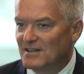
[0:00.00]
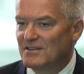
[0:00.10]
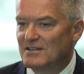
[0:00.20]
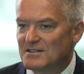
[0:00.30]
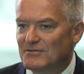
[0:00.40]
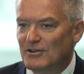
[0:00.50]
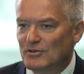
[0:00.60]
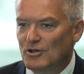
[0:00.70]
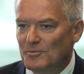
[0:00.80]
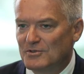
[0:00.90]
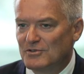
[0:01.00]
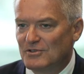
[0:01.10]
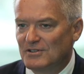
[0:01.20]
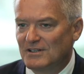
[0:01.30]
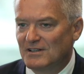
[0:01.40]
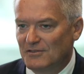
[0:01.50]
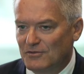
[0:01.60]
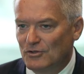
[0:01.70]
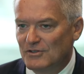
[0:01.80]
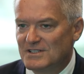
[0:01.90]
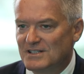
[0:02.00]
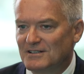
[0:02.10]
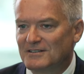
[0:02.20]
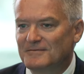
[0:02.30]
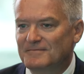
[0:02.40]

I think is a very good opportunity for New Zealand.